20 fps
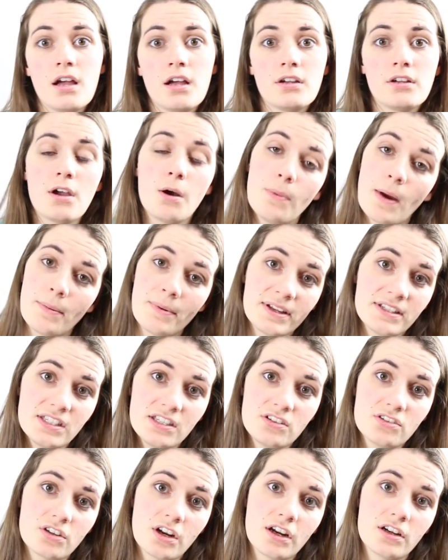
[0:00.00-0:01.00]
go buy my
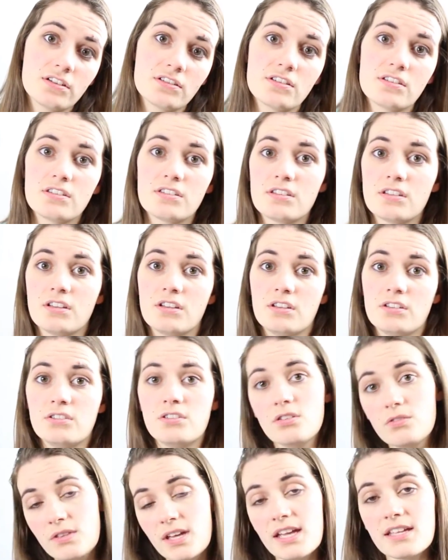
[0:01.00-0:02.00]
t-shirts,
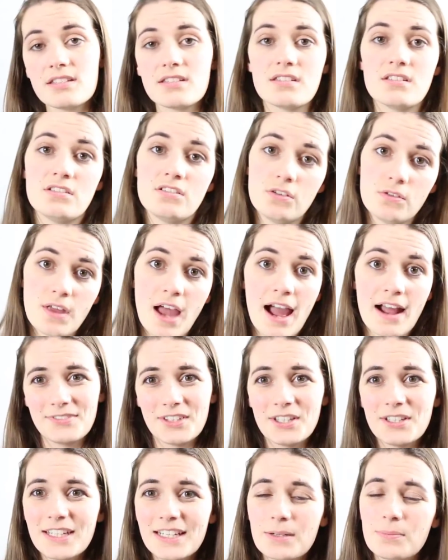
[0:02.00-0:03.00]
do this, do that.
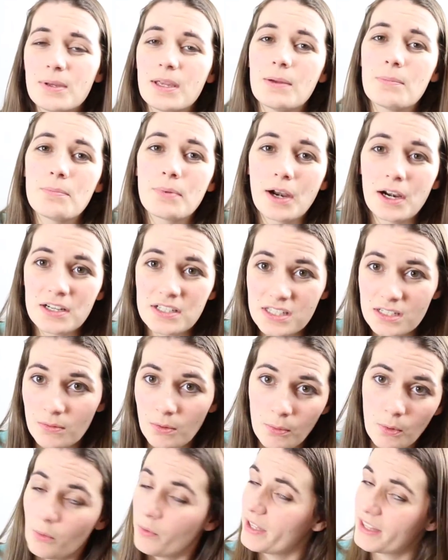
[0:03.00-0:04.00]
You need to be
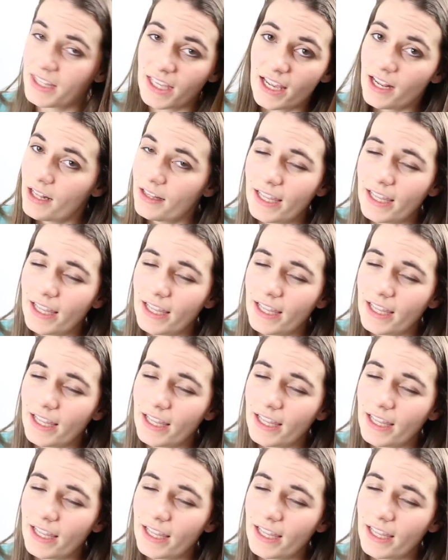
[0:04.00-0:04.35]
personable with it.